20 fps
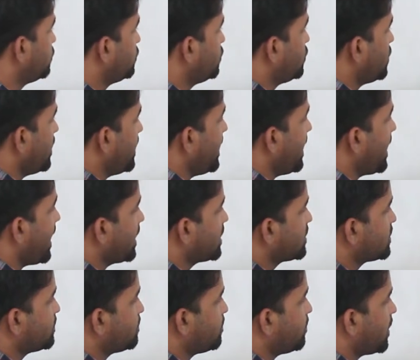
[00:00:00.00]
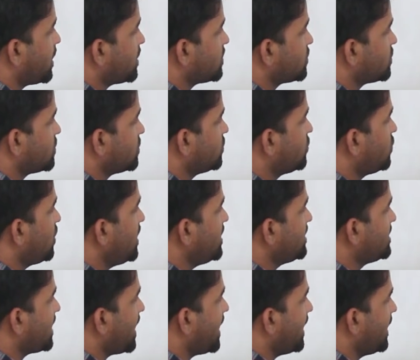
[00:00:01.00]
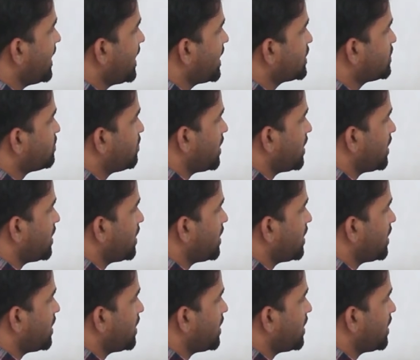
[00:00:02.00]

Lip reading: 3x plus 3 sine x